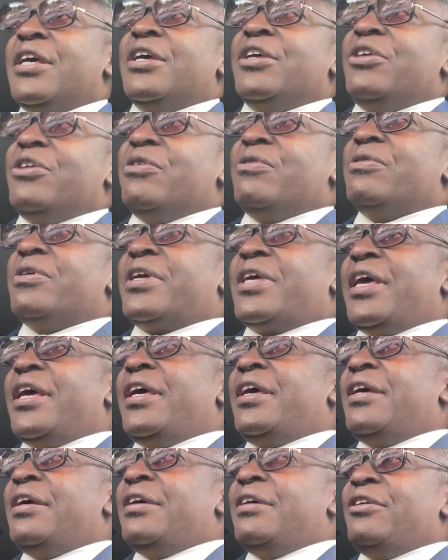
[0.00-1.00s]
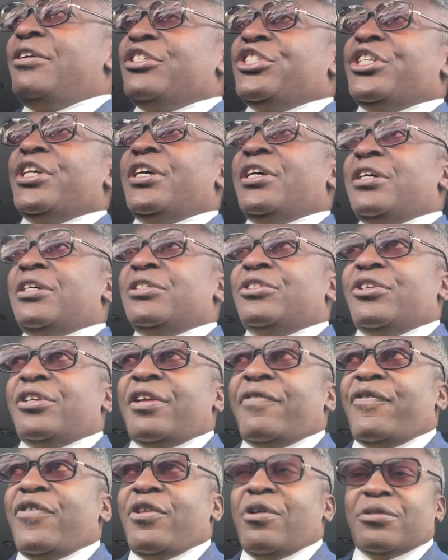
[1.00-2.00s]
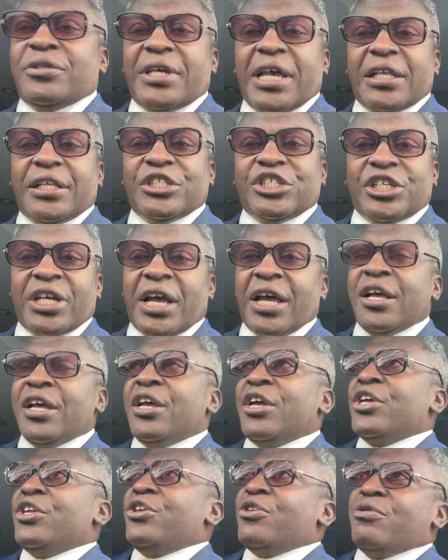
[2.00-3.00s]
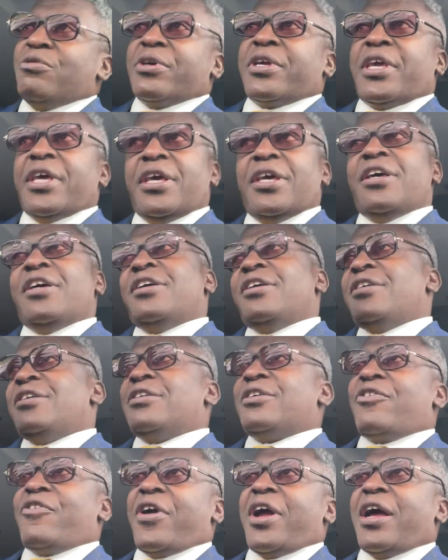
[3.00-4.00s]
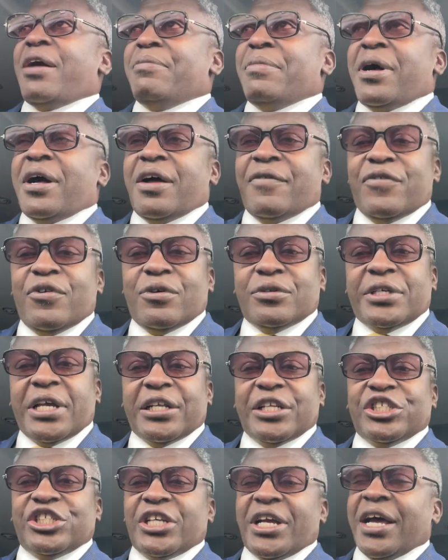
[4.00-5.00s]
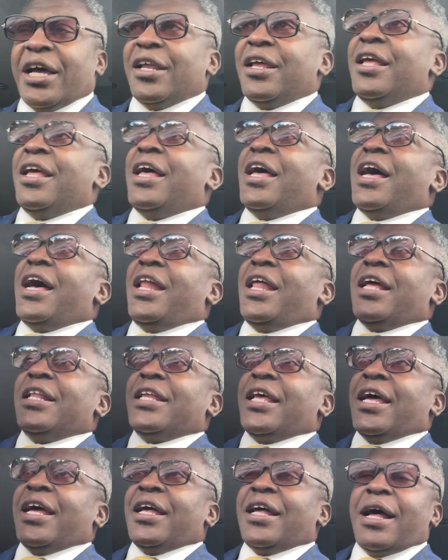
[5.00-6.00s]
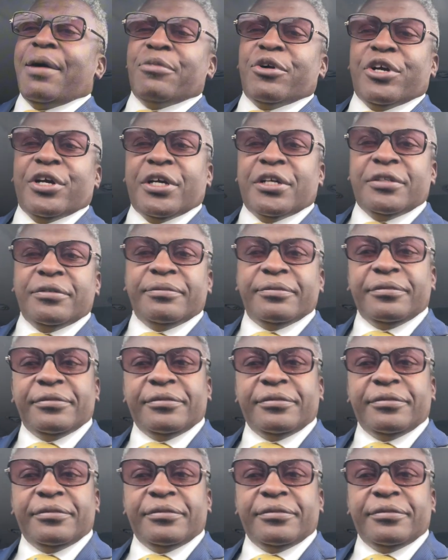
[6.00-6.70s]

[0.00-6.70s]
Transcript: You're going to kill your children if you don't take the shot. You're going to kill grandma if you don't take the shot. I'm like, nah, I'm good.